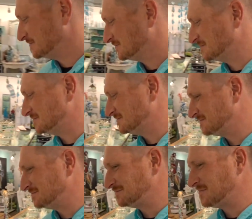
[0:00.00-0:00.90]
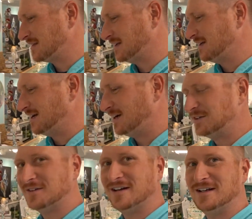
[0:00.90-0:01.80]
Looks nice. How's
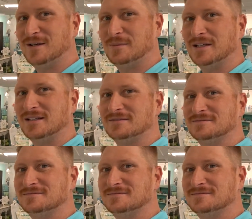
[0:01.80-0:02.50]
your grand opening?